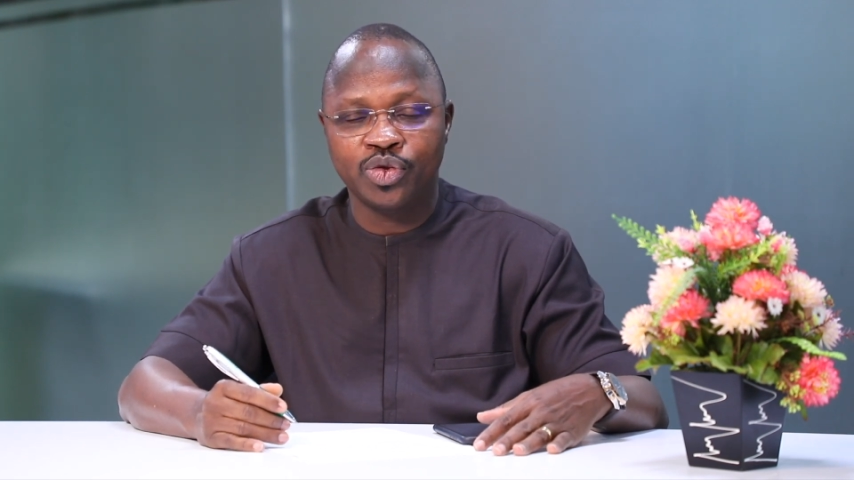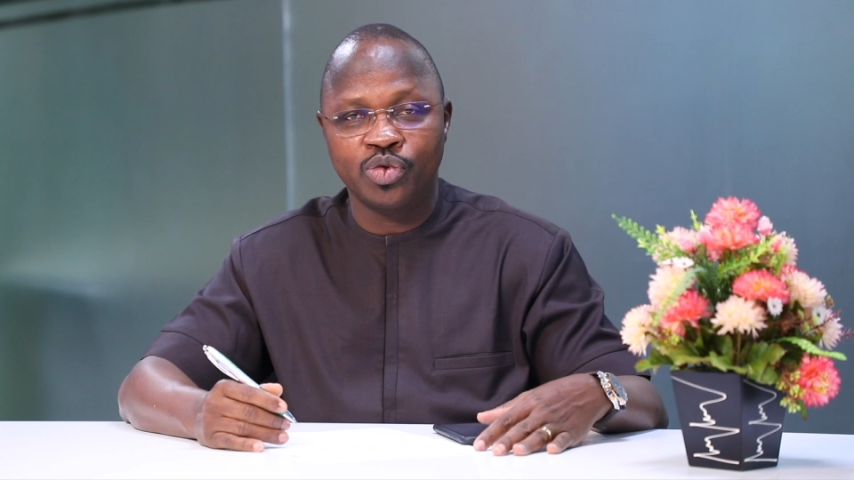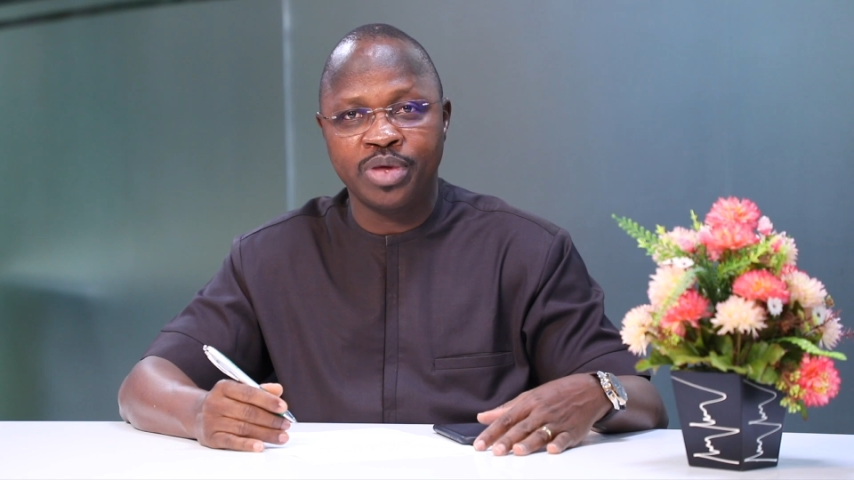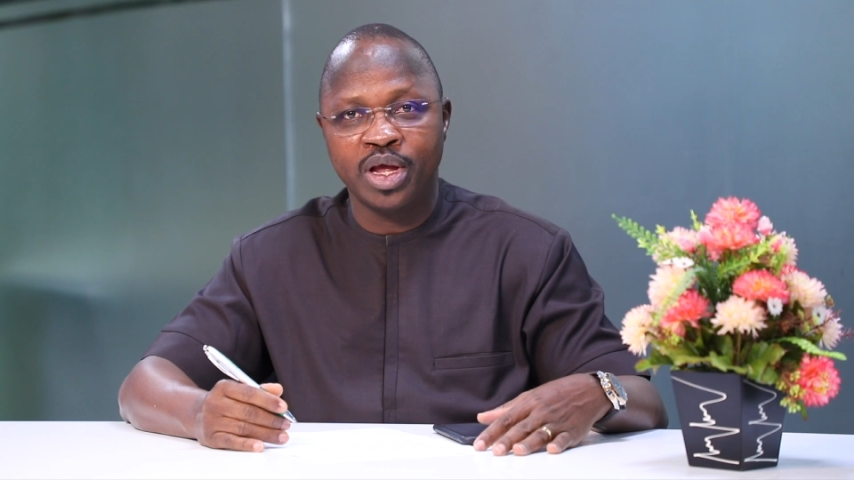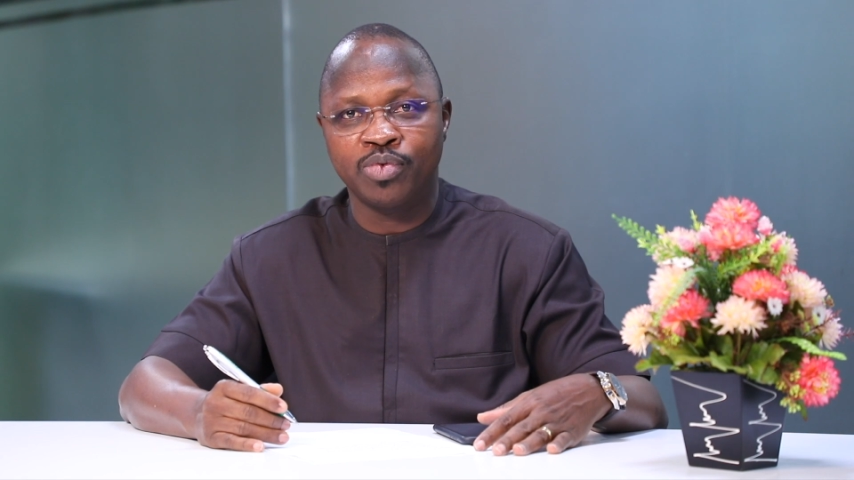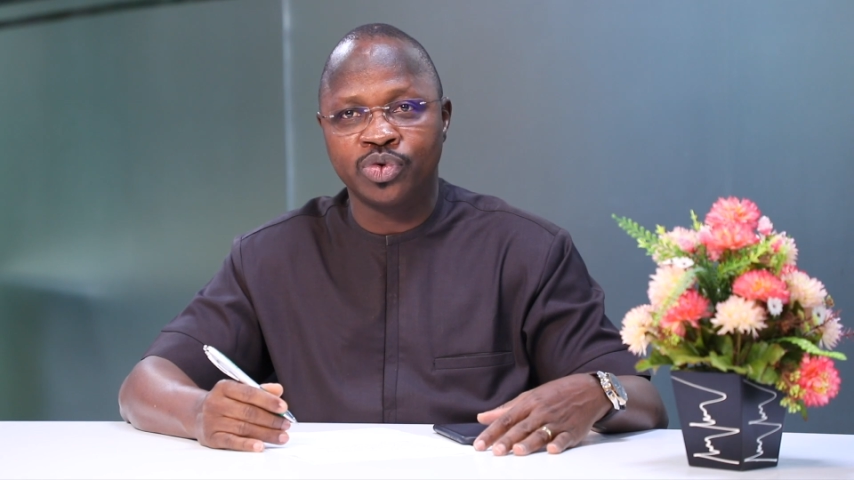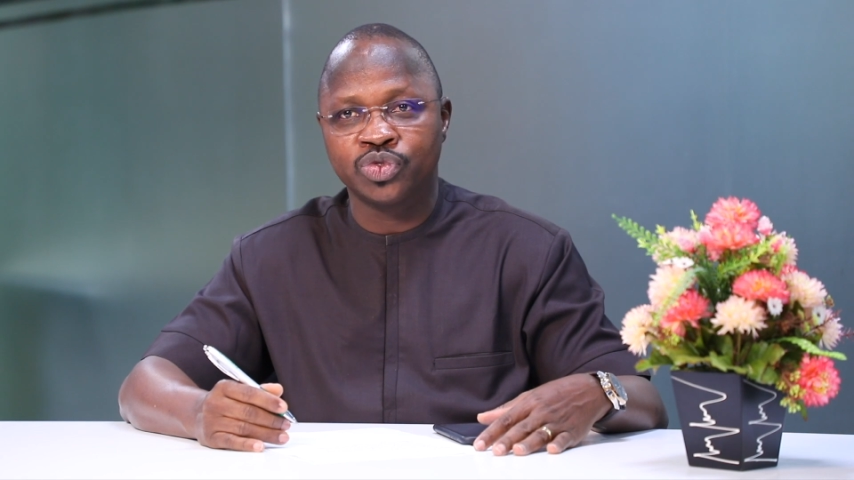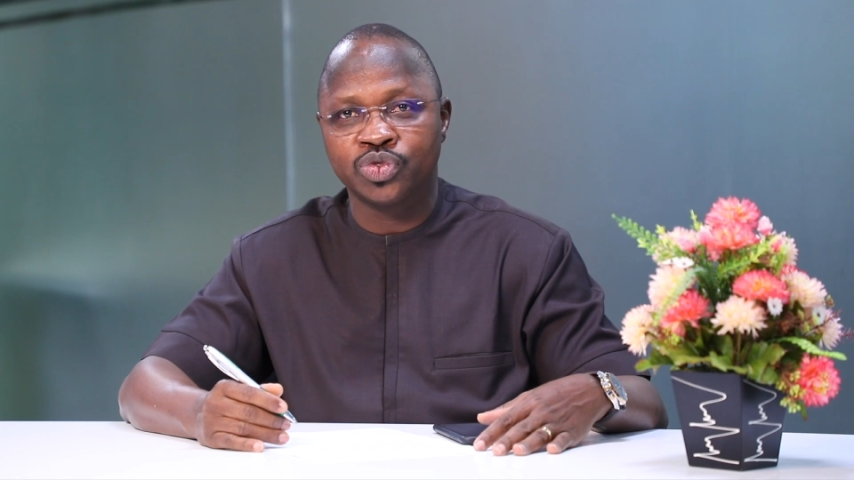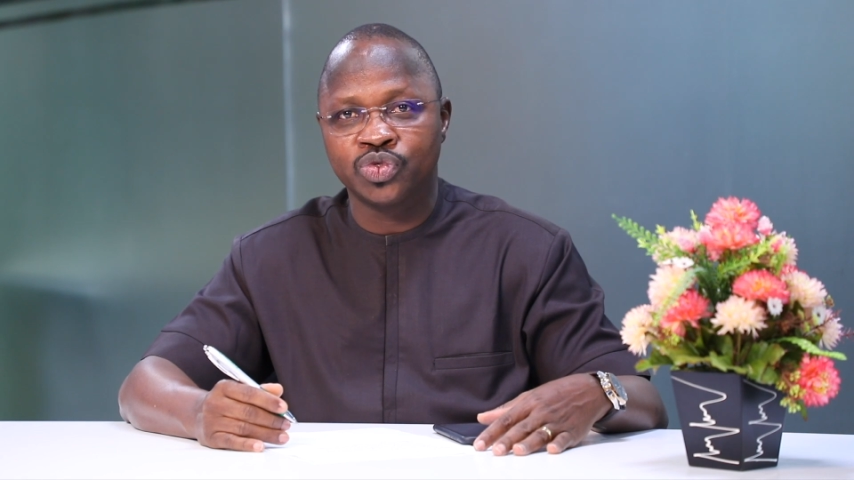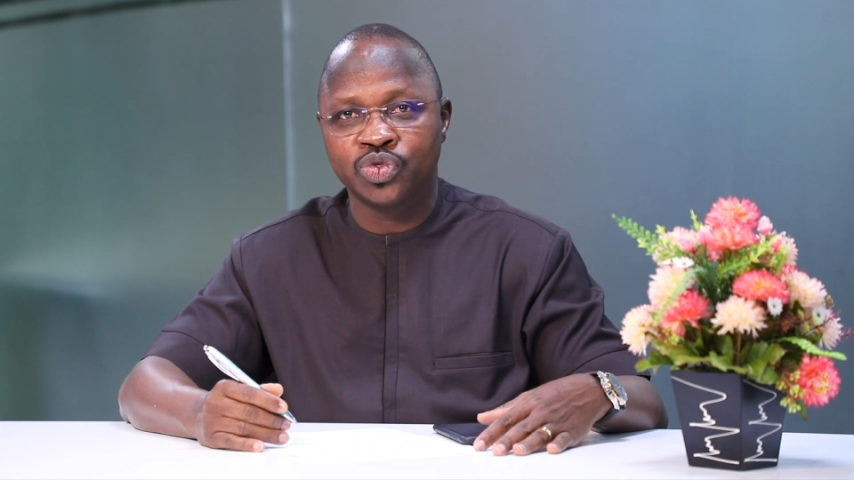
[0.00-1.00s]
to be able
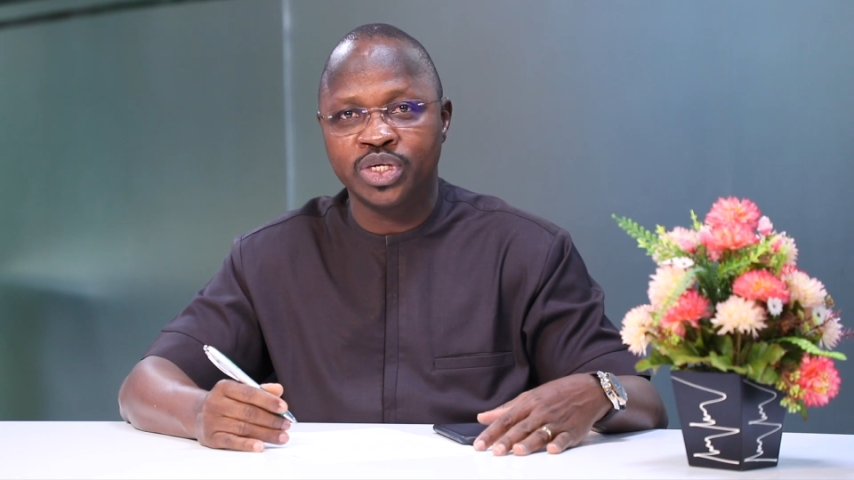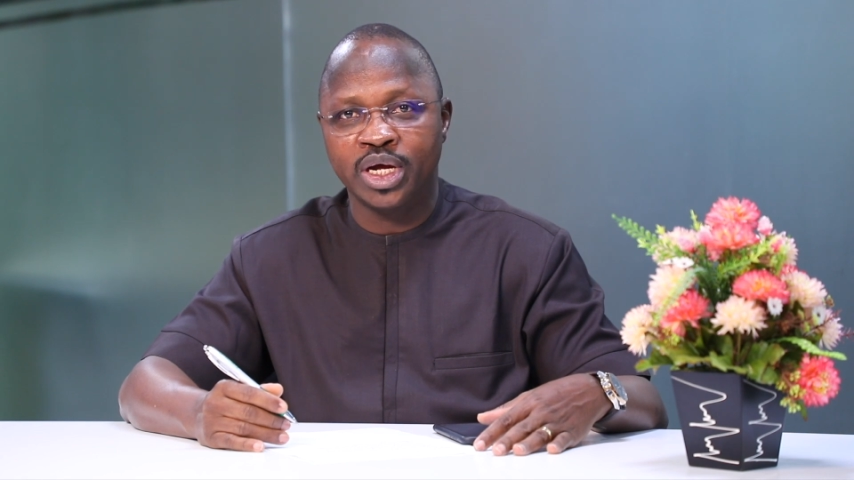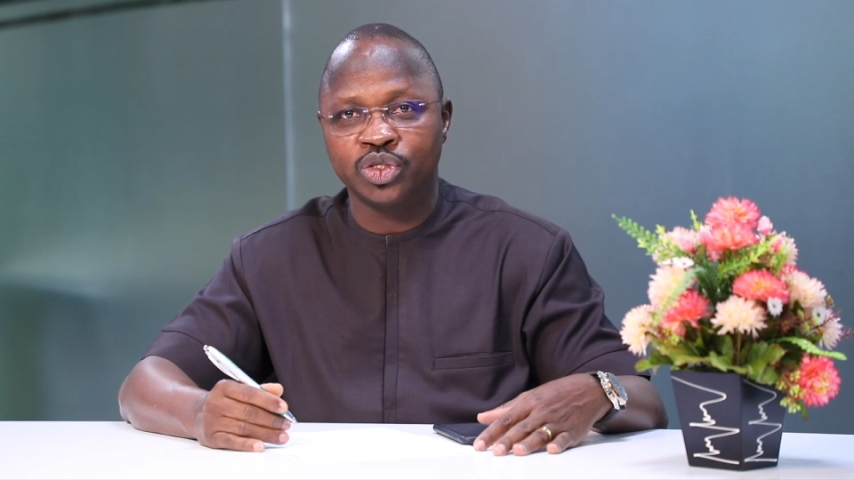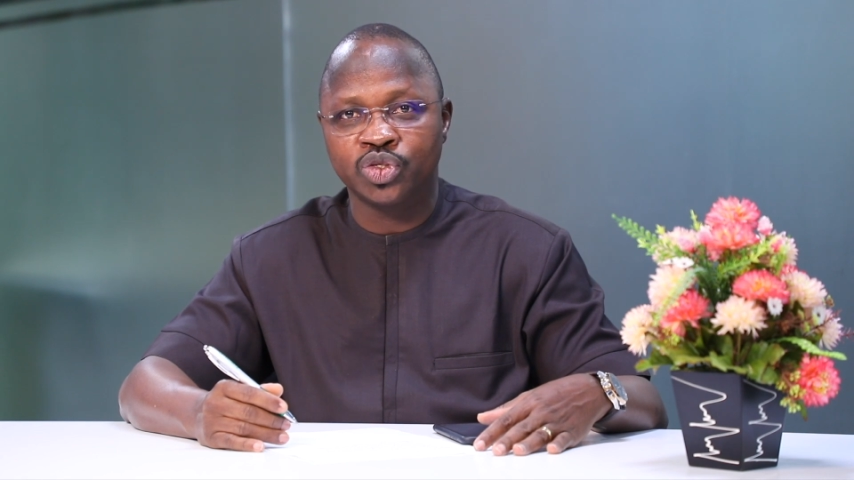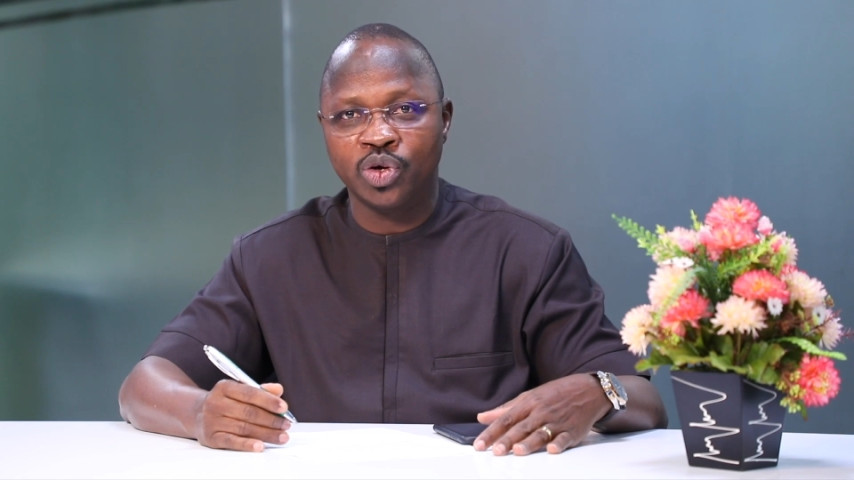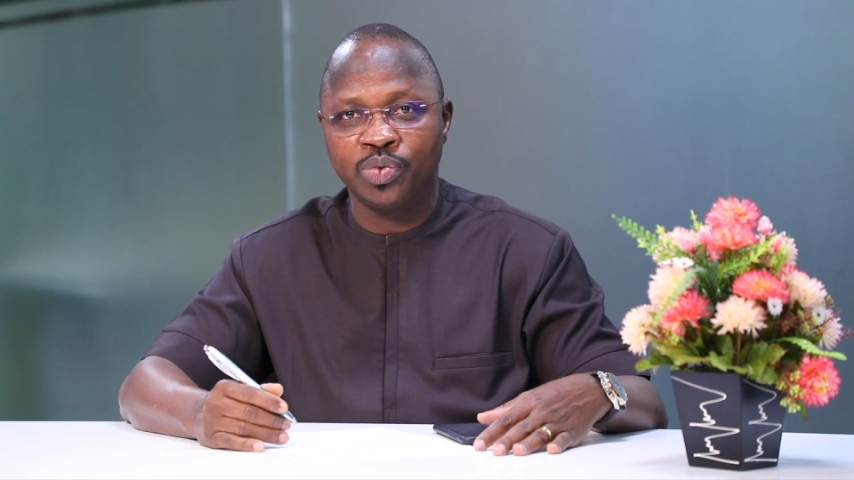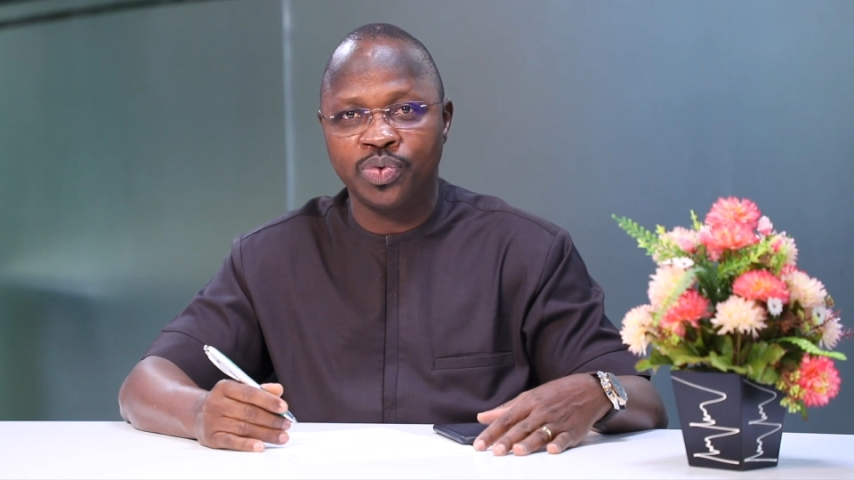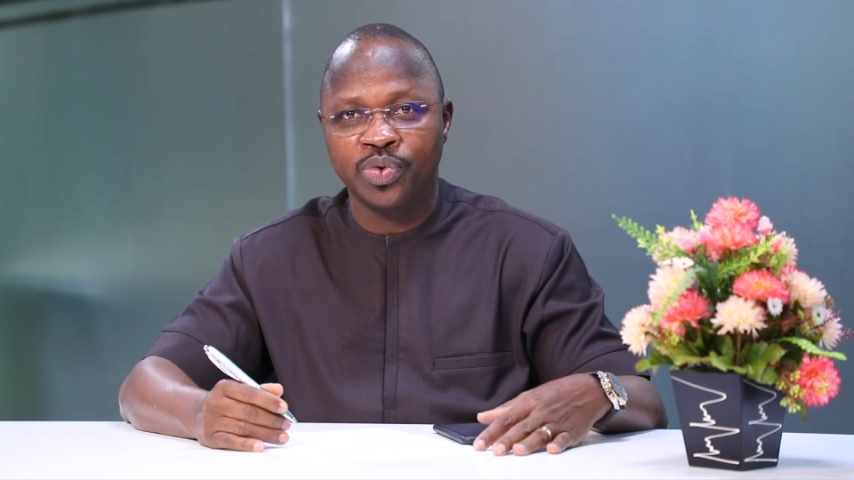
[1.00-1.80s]
to do their job